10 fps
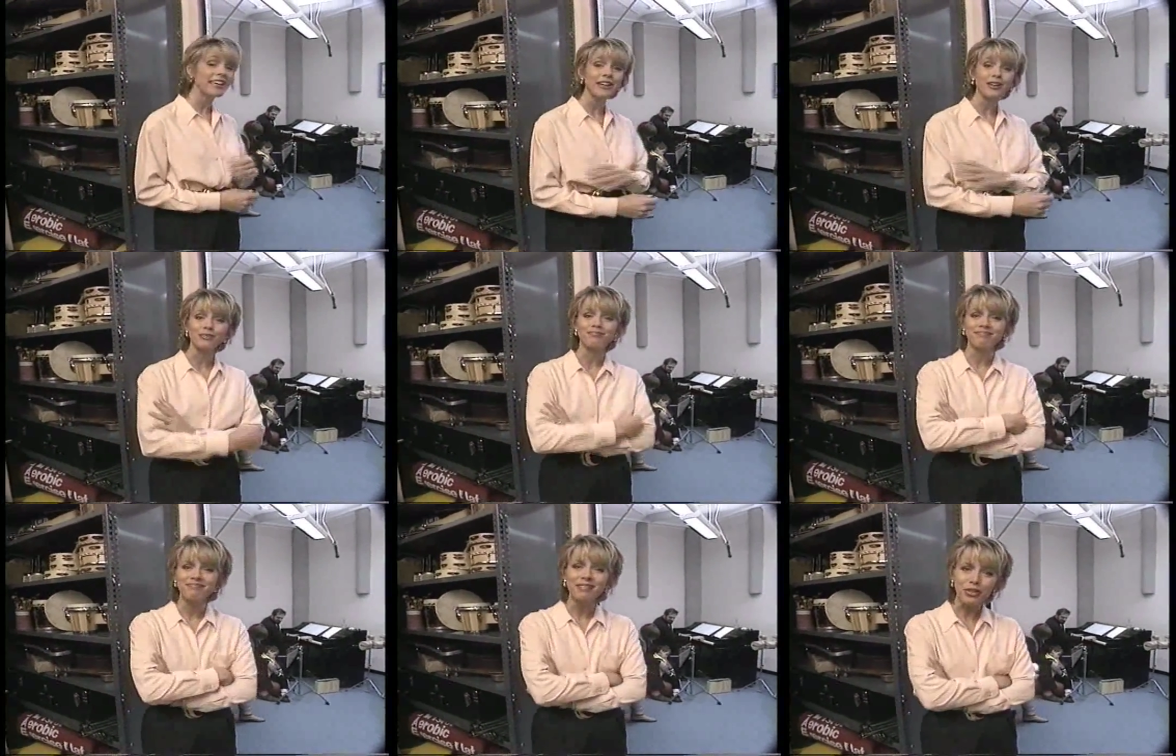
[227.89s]
here
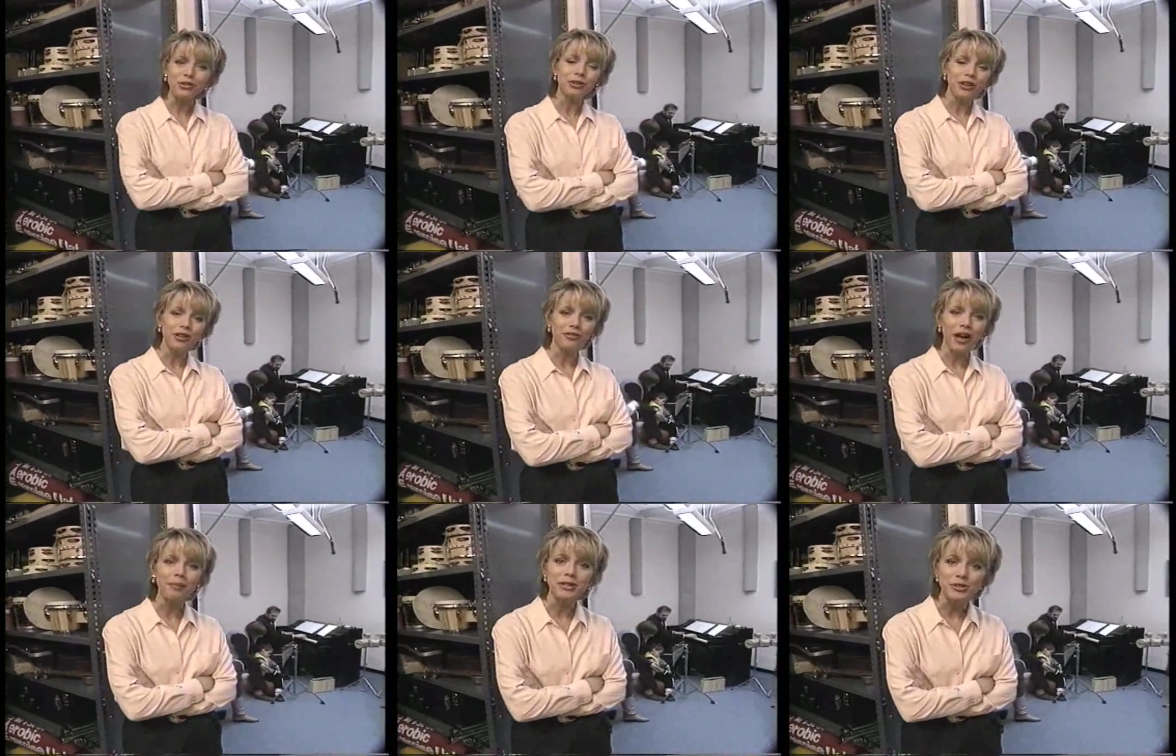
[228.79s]
at the Nordoff
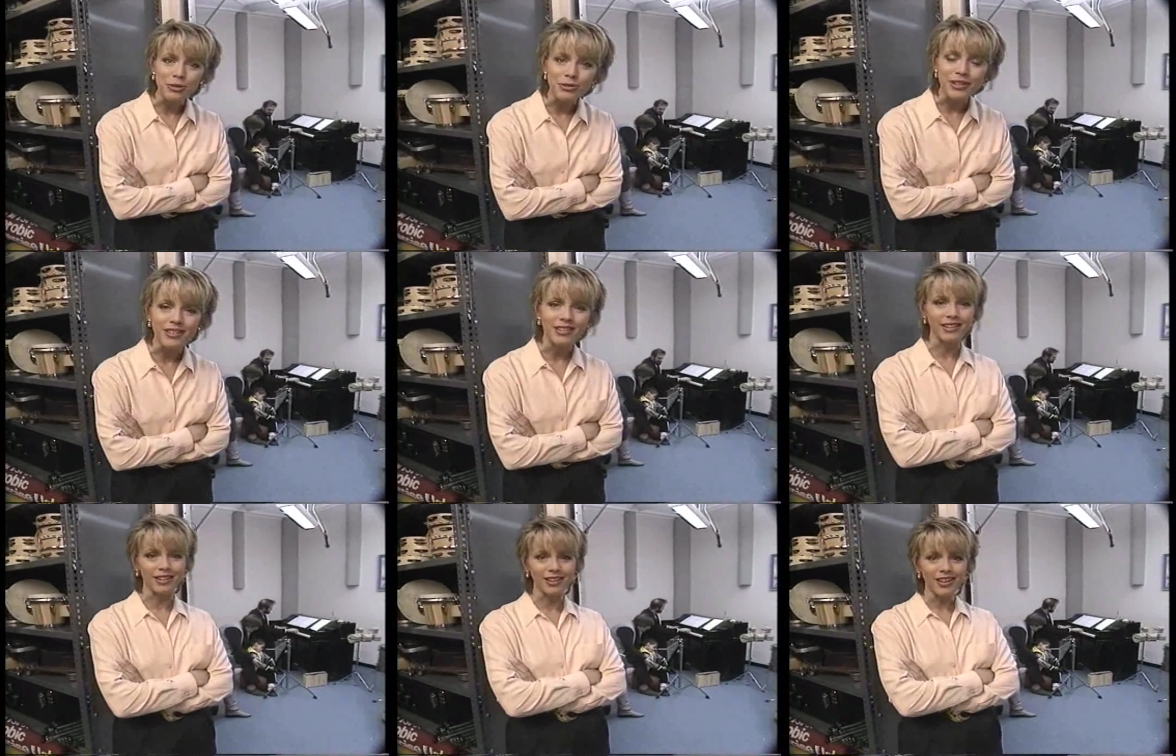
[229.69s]
Robbins Music
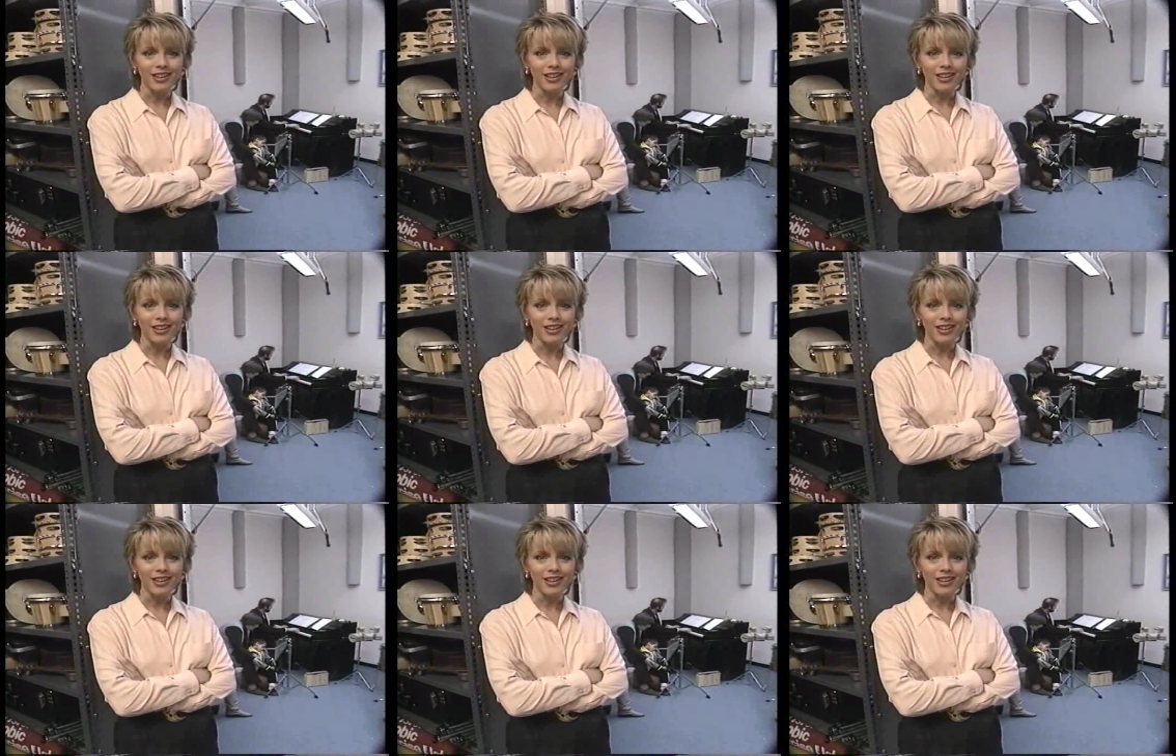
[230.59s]
Clinic,